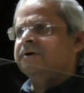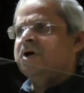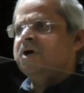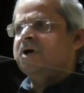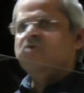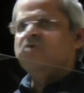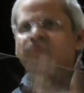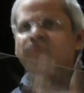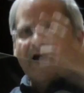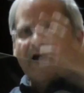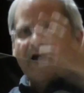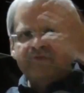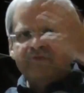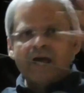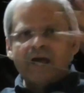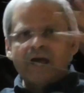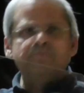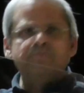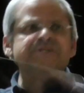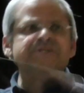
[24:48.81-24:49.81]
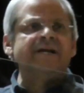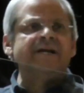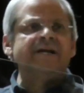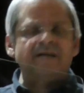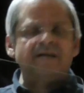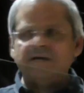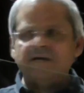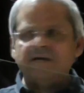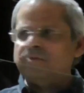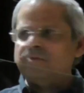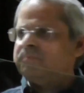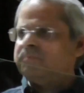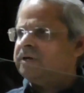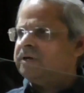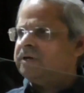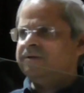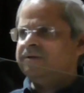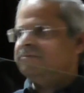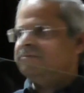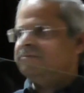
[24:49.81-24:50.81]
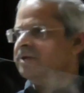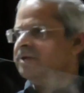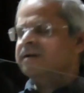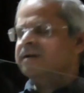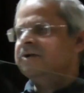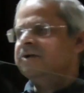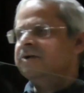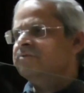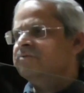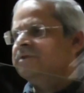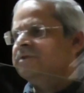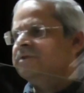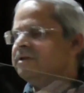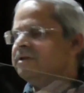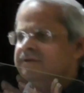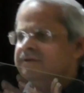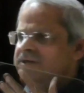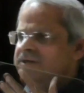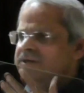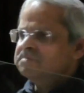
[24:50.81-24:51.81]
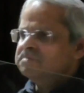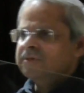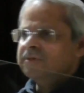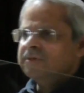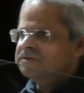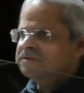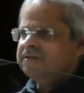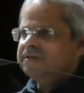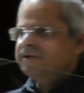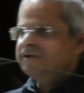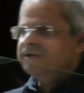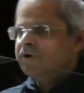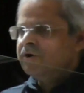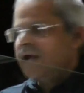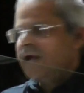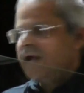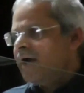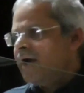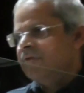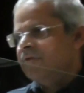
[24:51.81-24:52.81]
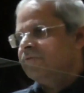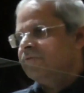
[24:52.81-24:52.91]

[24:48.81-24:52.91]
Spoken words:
5-cam setup and, that kind of a thing, Narasimha Rao he did not have.